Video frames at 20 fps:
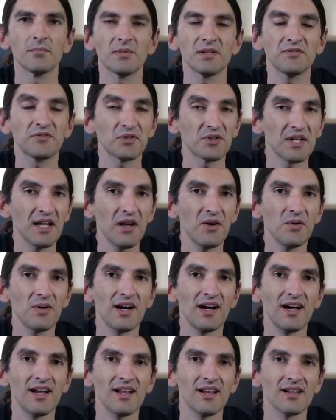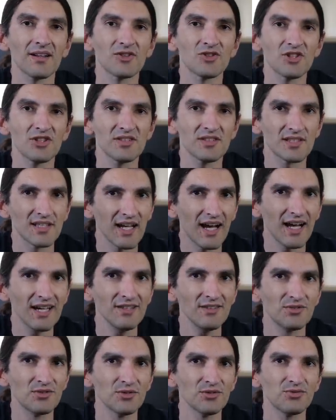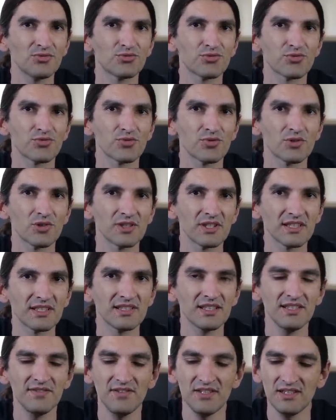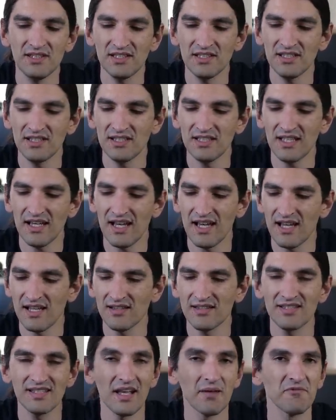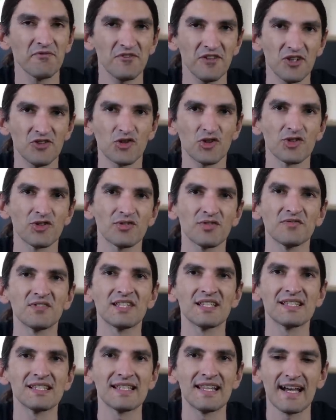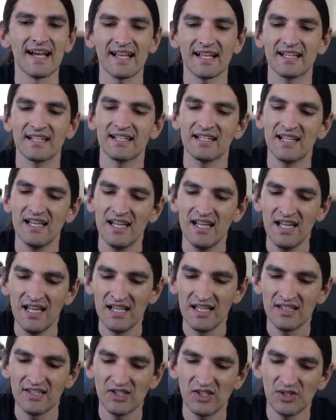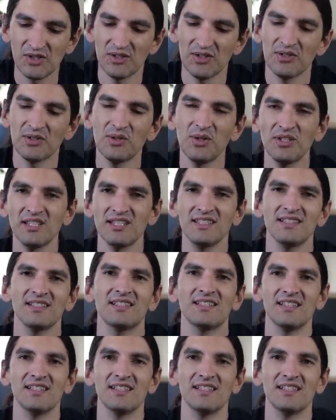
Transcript: But for now, I'll just guide you through connectivity and some features of this D A C. So looking